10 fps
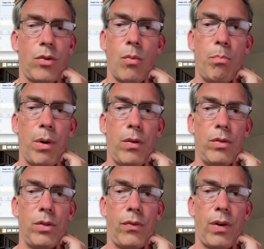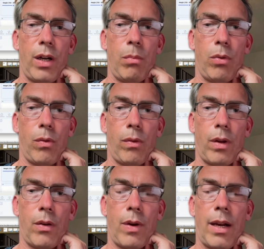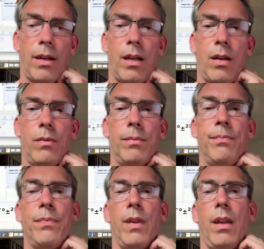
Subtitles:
component available right now.